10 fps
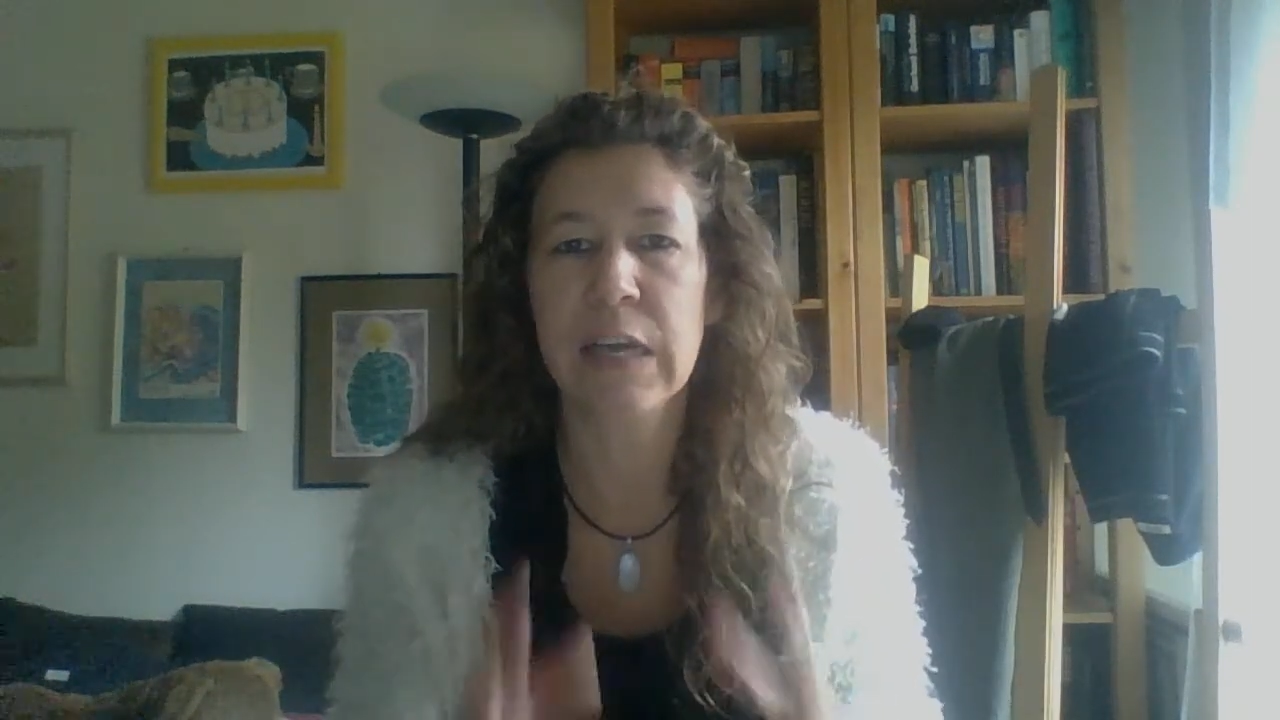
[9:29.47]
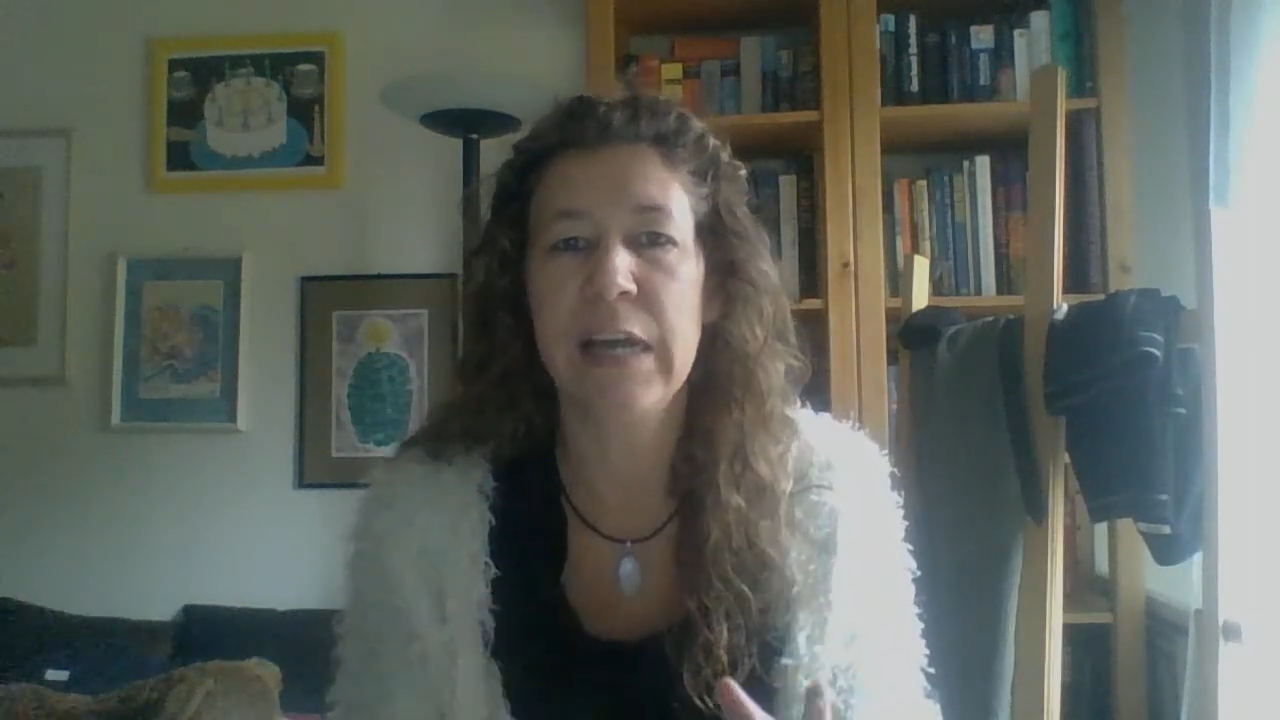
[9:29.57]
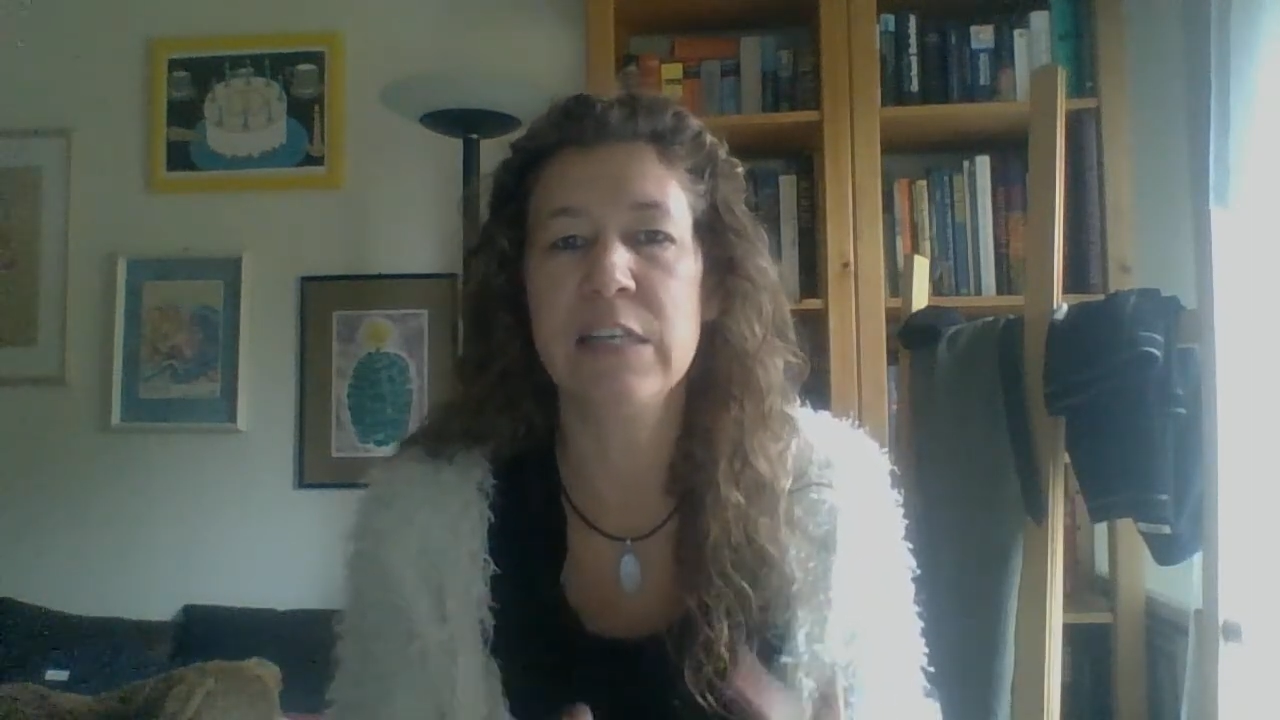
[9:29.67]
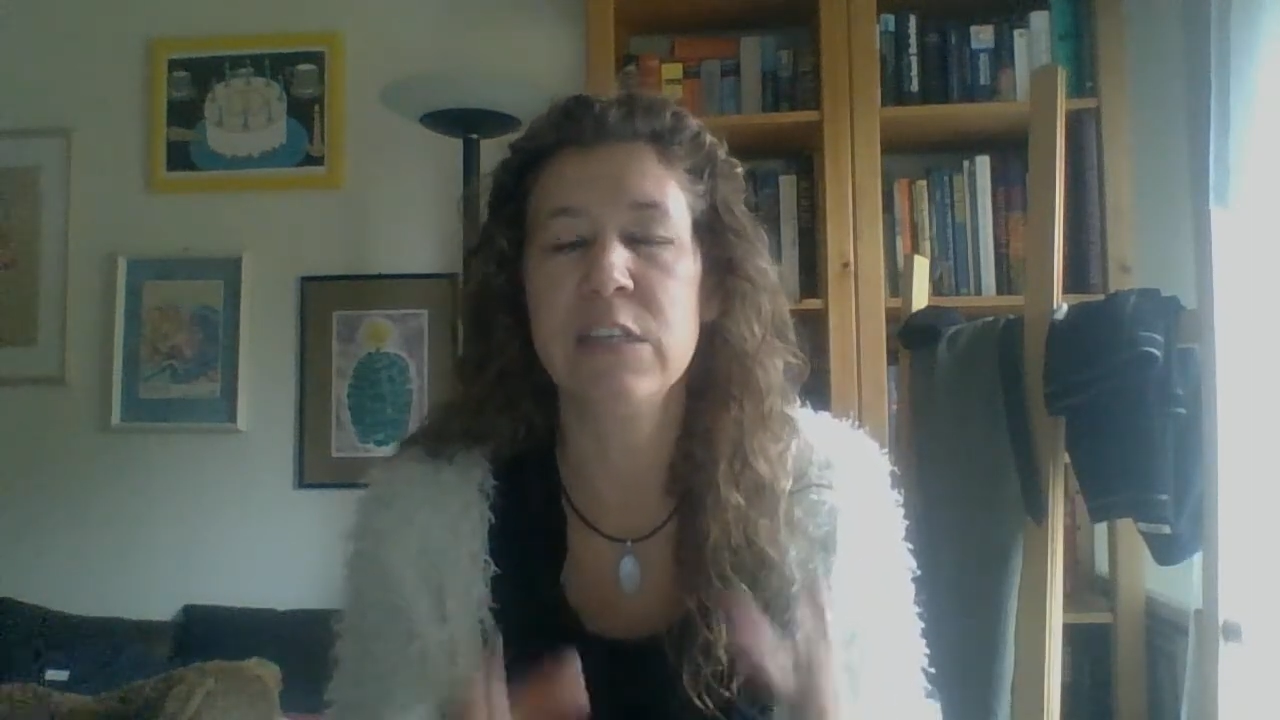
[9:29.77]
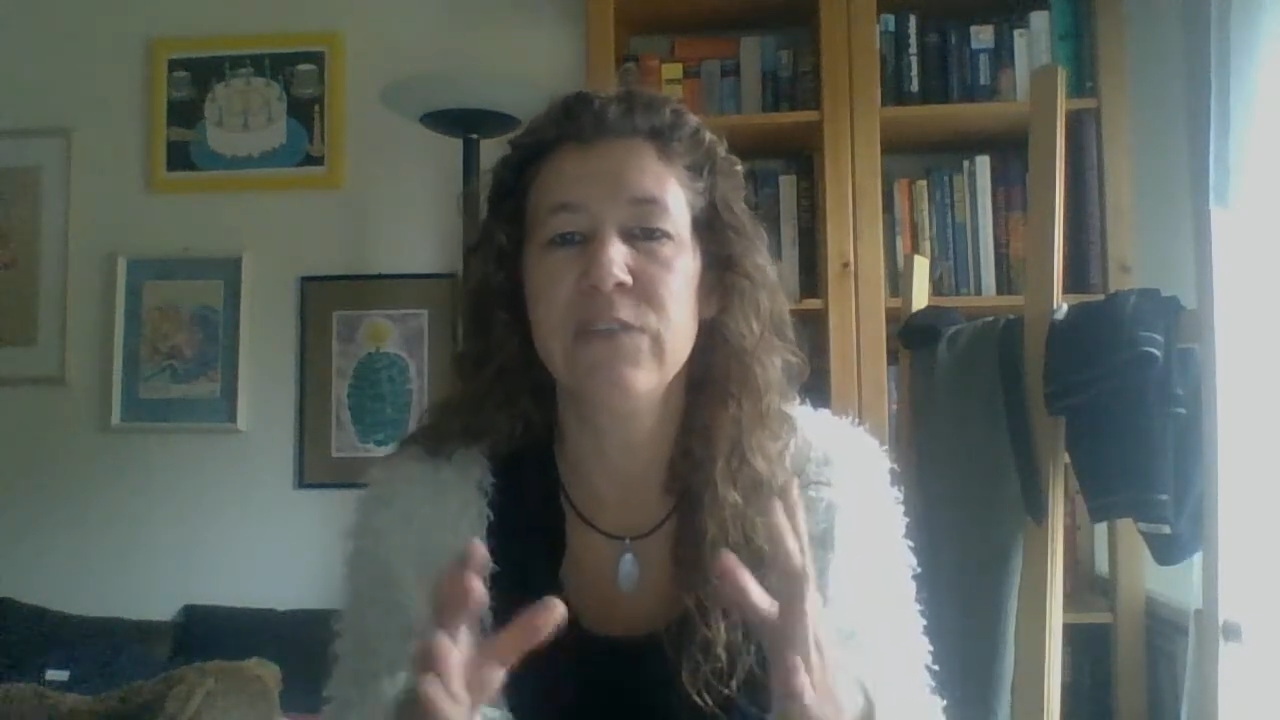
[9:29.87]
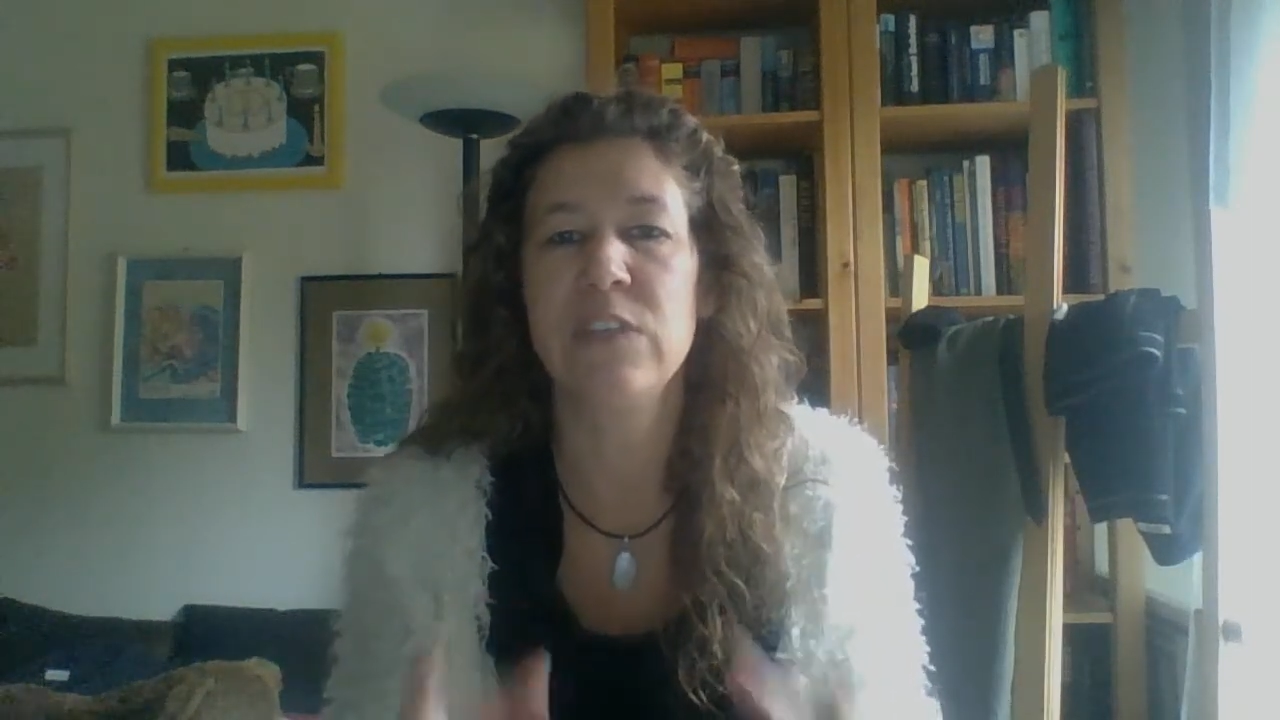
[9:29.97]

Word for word: kind of